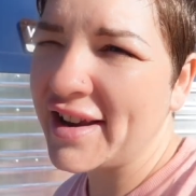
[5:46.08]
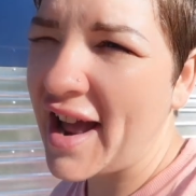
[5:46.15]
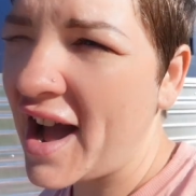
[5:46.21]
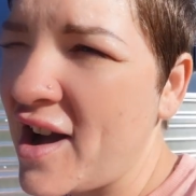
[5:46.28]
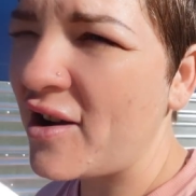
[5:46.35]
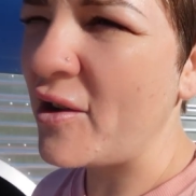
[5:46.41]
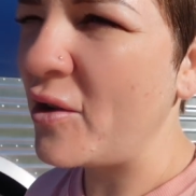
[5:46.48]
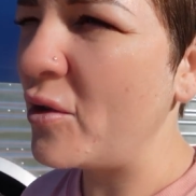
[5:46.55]

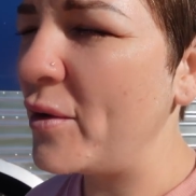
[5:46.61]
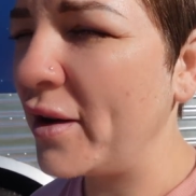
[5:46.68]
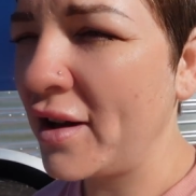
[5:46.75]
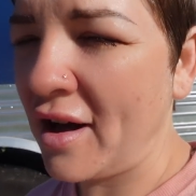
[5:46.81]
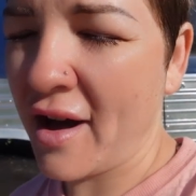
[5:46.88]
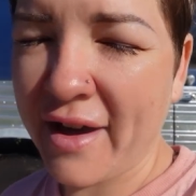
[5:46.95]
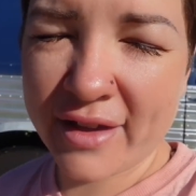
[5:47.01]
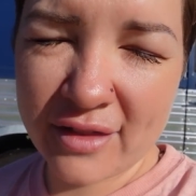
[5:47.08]
now,
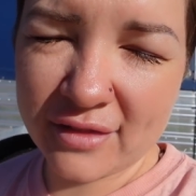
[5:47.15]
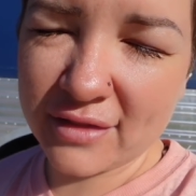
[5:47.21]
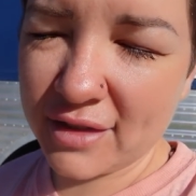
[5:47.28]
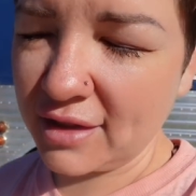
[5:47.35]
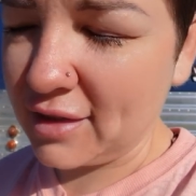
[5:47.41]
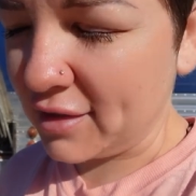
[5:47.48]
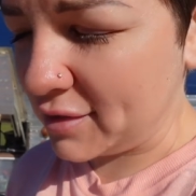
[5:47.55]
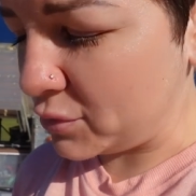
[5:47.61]
Kyle
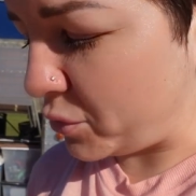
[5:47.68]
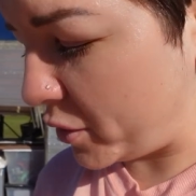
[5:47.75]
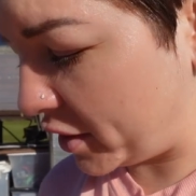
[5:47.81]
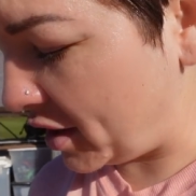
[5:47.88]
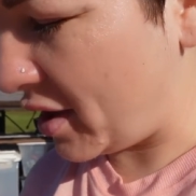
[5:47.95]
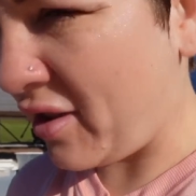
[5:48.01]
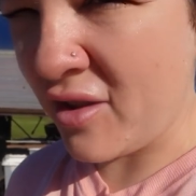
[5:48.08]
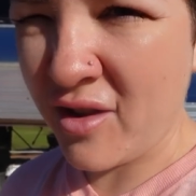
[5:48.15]
is working